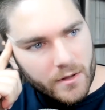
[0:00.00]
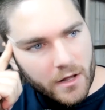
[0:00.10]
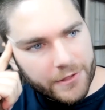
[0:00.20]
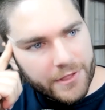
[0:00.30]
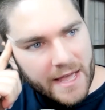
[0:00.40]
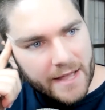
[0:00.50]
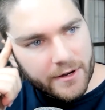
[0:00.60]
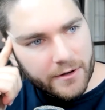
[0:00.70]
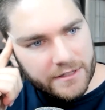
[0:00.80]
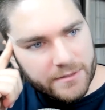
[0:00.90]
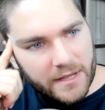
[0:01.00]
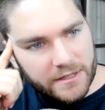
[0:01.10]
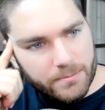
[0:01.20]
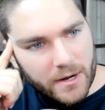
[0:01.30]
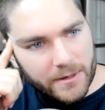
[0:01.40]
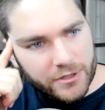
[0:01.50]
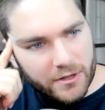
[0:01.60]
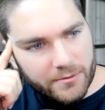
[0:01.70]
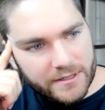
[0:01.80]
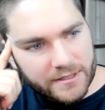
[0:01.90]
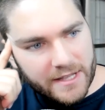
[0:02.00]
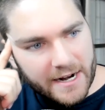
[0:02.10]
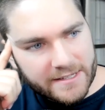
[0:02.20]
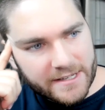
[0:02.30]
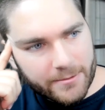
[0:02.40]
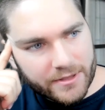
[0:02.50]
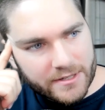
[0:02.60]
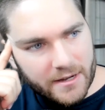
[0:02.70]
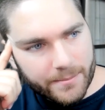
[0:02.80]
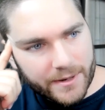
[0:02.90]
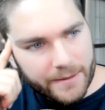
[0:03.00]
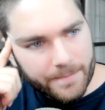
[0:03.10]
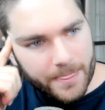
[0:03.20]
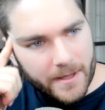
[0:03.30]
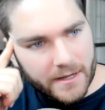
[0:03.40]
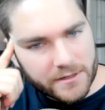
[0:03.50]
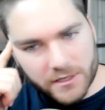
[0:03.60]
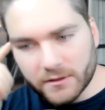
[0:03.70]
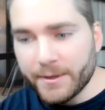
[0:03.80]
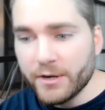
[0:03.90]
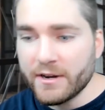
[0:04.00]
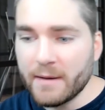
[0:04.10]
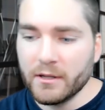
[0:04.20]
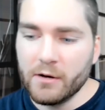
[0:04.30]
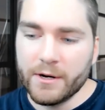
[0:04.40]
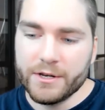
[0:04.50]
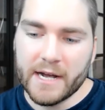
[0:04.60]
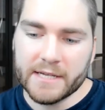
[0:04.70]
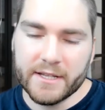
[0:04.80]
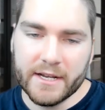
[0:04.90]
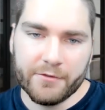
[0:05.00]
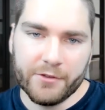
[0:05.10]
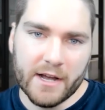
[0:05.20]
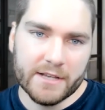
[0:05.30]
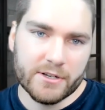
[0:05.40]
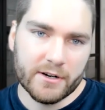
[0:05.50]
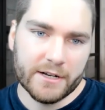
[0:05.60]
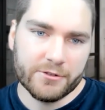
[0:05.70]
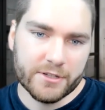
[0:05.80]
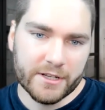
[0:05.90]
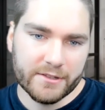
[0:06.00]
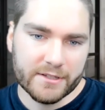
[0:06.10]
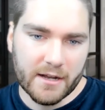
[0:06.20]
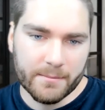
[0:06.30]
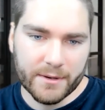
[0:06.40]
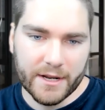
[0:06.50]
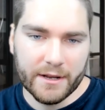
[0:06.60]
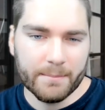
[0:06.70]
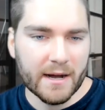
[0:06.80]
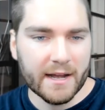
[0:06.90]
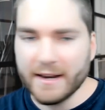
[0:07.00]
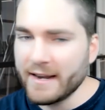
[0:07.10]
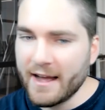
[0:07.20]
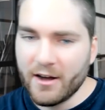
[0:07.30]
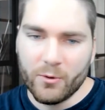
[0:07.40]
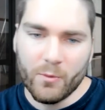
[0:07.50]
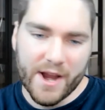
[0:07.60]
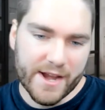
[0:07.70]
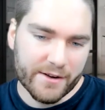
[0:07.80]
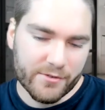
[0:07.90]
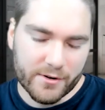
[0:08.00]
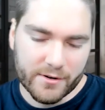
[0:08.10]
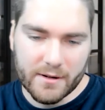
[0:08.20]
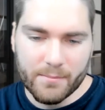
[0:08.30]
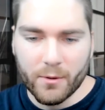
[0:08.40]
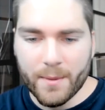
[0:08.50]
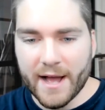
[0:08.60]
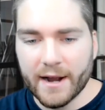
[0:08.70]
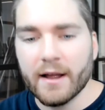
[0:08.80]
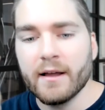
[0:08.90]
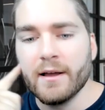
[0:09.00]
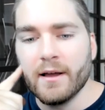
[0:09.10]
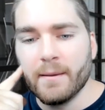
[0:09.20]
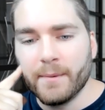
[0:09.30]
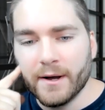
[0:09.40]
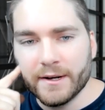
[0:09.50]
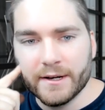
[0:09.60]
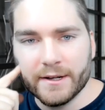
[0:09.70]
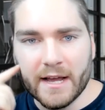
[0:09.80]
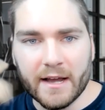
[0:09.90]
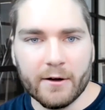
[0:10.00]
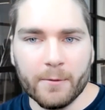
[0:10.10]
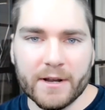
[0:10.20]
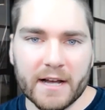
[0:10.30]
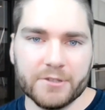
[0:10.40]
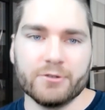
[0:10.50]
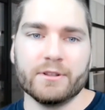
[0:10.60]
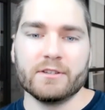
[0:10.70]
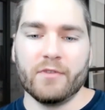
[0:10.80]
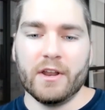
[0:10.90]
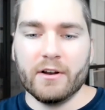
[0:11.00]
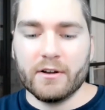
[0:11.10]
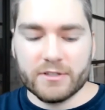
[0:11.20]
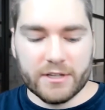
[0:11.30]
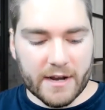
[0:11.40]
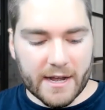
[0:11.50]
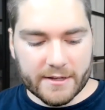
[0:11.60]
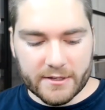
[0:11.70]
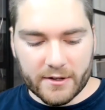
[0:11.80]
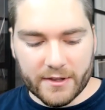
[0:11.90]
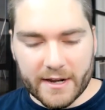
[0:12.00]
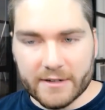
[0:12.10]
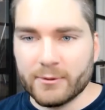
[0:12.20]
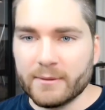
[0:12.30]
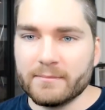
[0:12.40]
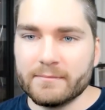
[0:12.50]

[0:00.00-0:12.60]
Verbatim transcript: other than that, no, that's that's pretty much all the risks that I see with this company. Uh, so let me know down below what you guys think. If you guys are interested in this company, buying it now, waiting for a pullback, but uh, yeah, I hope you guys enjoyed this video and I'll see you guys on the next one.